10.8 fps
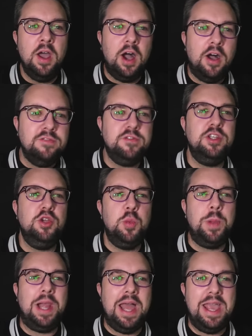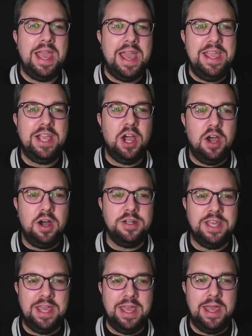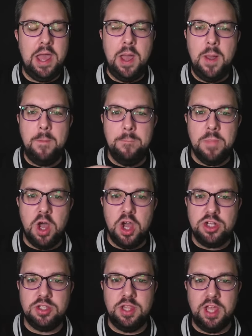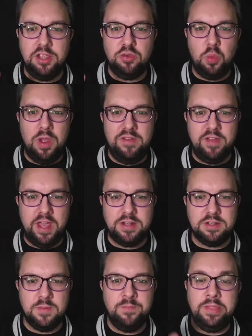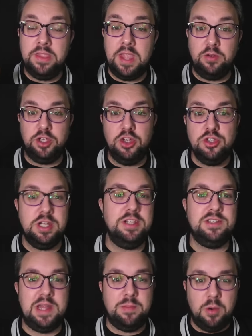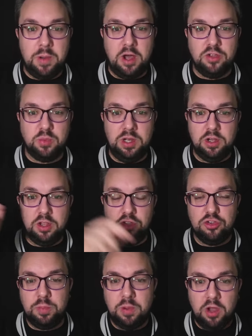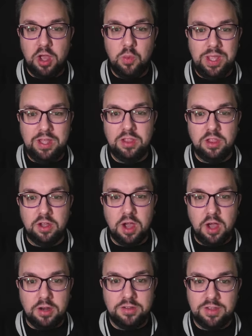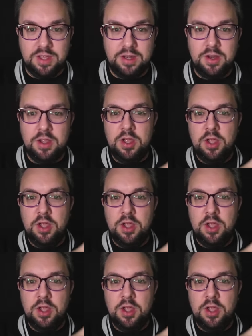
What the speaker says: After you play a card here, merge this with it. Now, usually in Snap or Pass, we look at the spotlight week that the card is in.